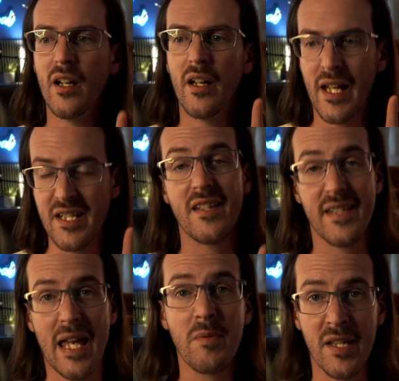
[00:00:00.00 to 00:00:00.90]
it's the
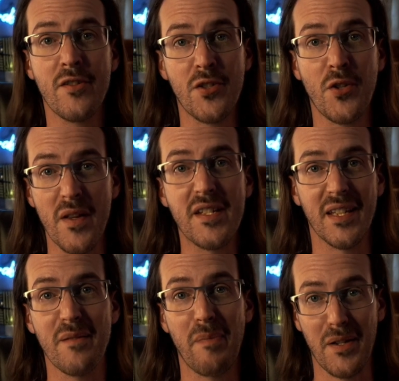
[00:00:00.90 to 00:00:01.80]
same sensor that's in
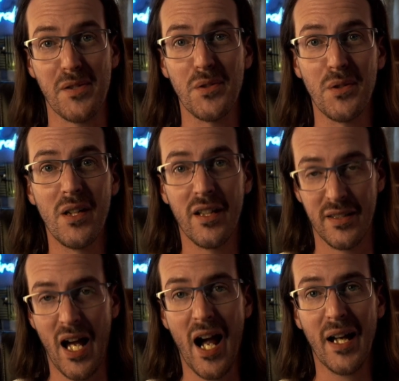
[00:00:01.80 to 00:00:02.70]
the Pixel
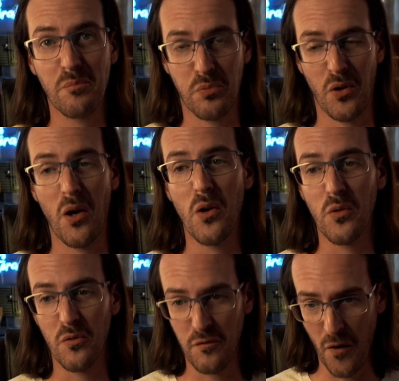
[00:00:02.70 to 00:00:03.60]
9 Pro
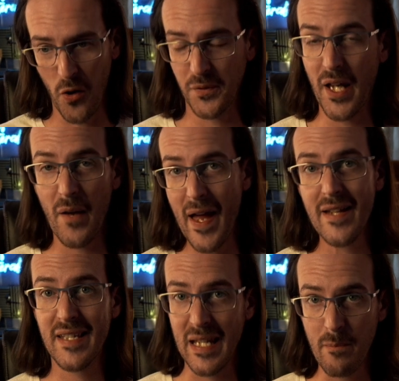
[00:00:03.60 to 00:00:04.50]
Fold. Now that
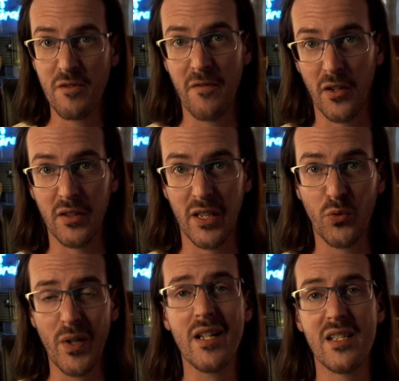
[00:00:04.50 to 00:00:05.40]
seems fairly
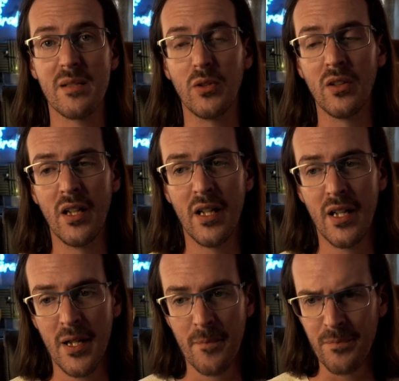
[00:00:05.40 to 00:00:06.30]
reasonable
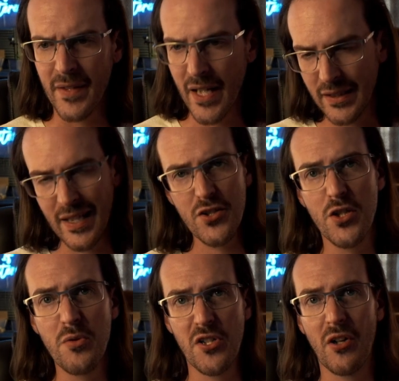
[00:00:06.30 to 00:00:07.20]
unless
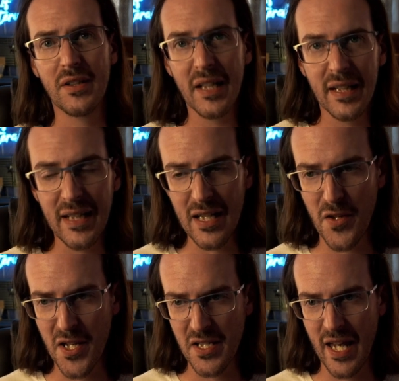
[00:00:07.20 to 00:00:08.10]
you start digging into
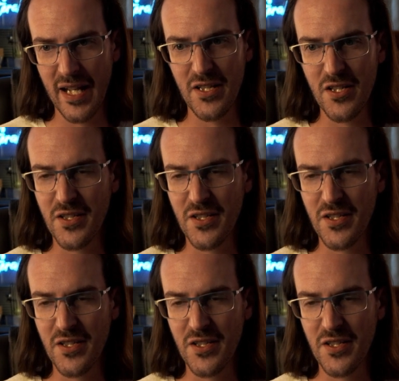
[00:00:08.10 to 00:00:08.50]
this and it just